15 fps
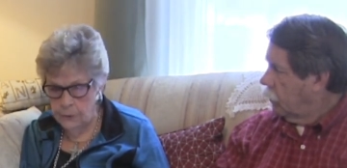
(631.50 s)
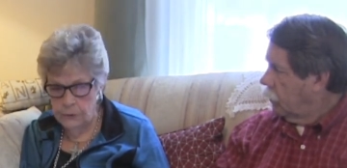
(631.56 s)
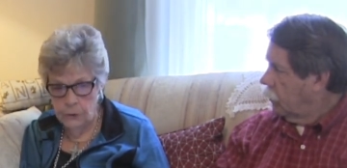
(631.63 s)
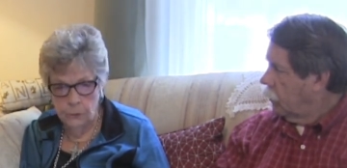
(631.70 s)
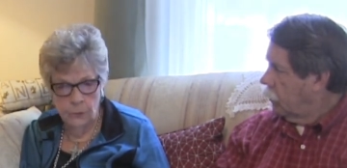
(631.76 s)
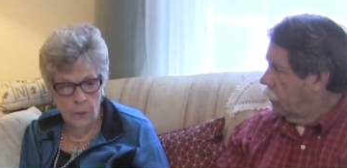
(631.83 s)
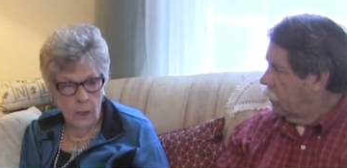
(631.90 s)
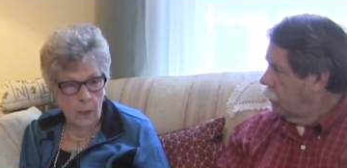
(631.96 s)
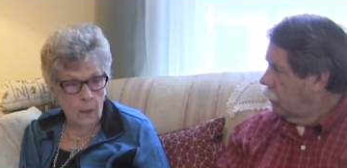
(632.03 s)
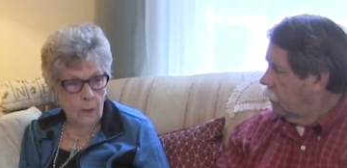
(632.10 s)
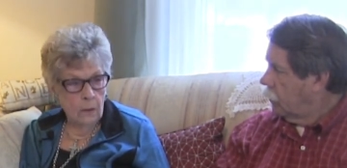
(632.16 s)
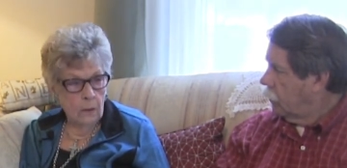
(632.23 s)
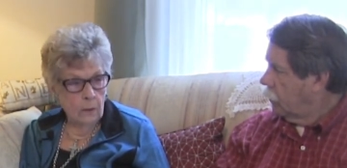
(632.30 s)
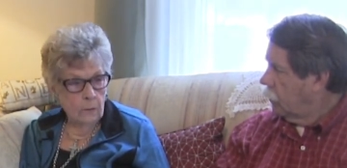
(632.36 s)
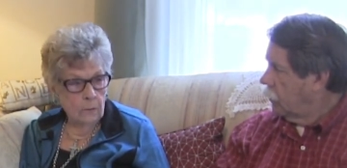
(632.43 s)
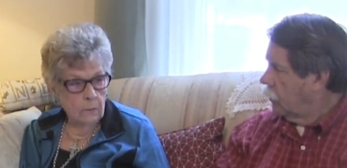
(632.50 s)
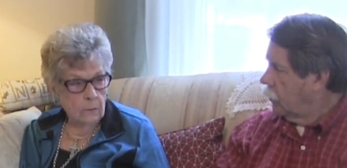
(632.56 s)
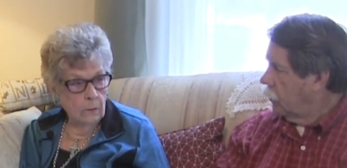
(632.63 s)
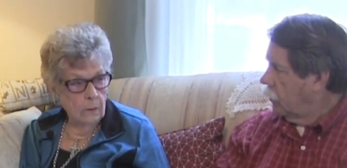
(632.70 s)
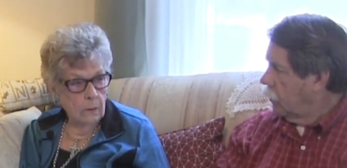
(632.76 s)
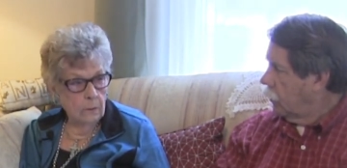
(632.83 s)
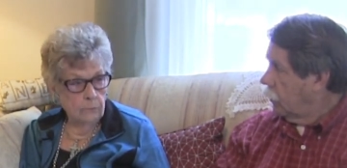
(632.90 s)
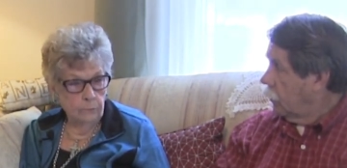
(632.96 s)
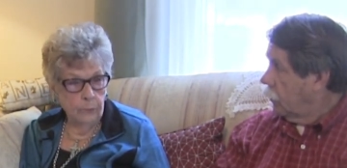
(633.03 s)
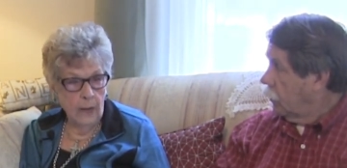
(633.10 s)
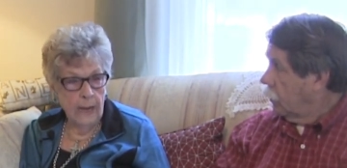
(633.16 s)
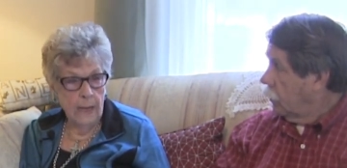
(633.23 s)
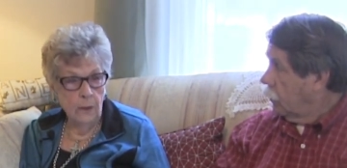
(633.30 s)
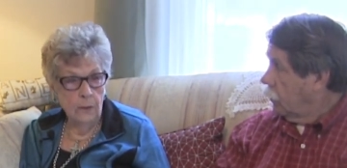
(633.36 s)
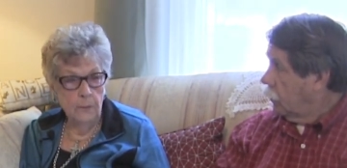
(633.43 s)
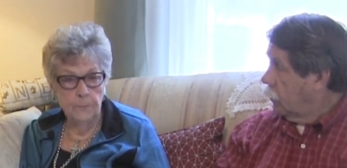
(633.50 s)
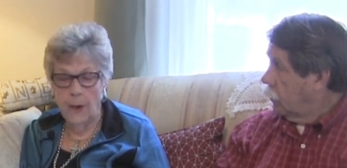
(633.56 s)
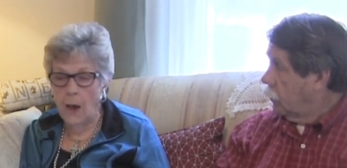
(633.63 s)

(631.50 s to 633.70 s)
Speaker 1: where you uh, brown and